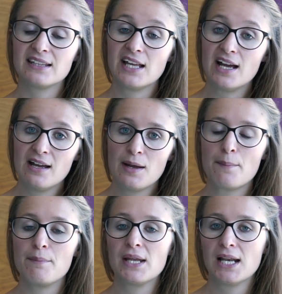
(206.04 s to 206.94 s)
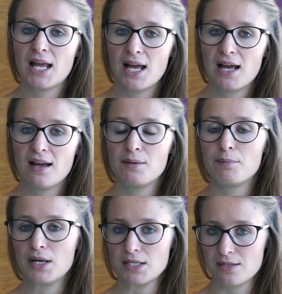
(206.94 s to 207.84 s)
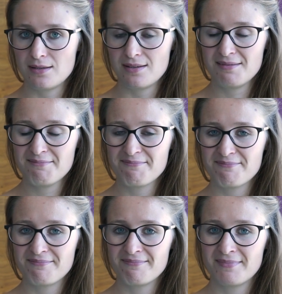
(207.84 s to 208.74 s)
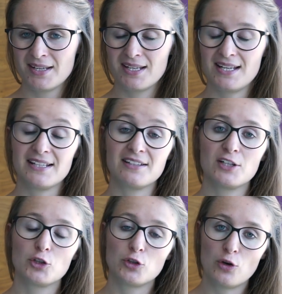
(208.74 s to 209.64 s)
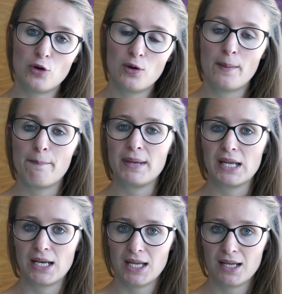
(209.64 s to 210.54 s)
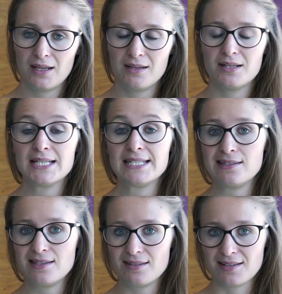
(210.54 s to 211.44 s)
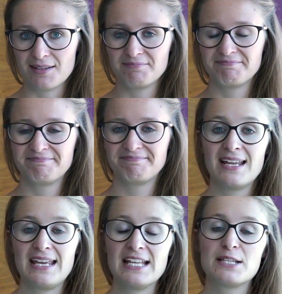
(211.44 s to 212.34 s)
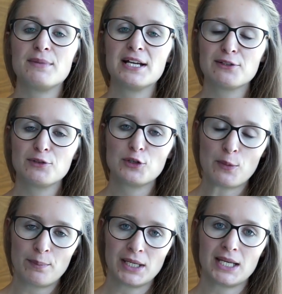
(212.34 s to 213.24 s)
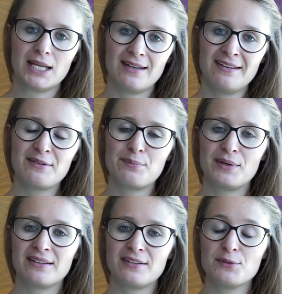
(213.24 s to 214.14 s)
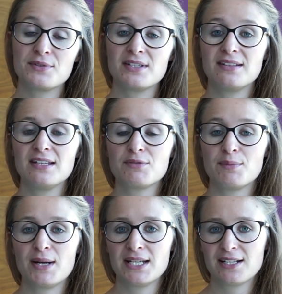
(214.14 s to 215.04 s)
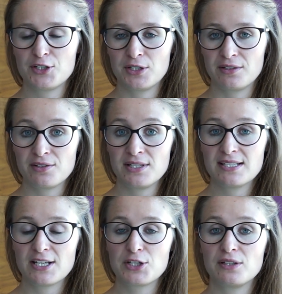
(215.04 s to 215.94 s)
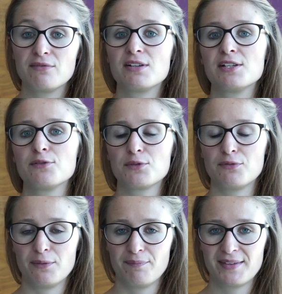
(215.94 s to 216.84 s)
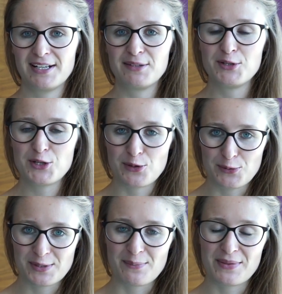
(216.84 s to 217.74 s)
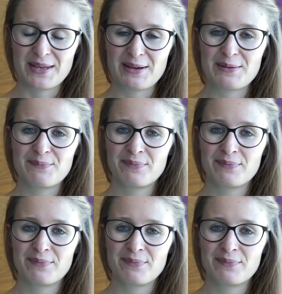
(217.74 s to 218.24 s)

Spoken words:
ta milá paní, and to milé dítě. It might look complicated, but using the grammatical gender is actually very useful. Let me show you something.